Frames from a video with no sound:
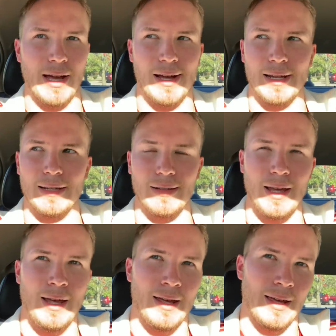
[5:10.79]
I
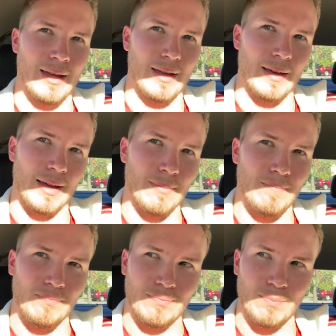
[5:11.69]
am
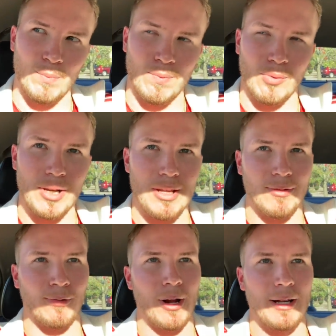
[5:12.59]
pretty
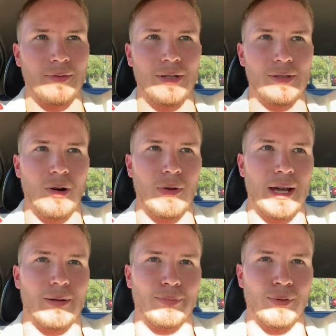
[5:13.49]
afraid of these going
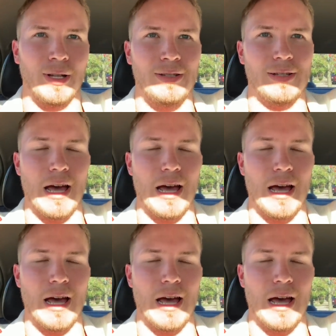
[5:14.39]
out of print.